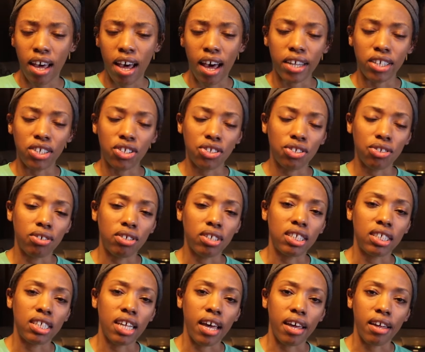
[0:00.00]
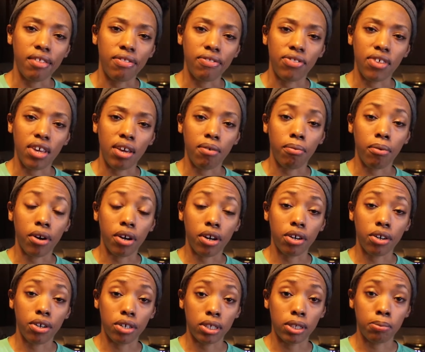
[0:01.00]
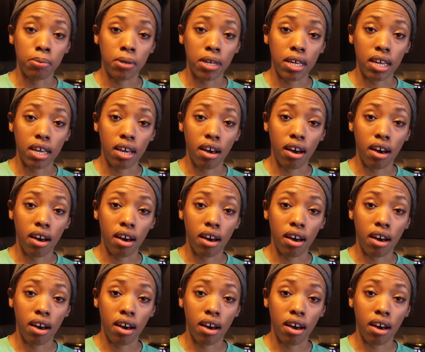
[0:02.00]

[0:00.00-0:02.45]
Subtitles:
I just noticed that they were crispy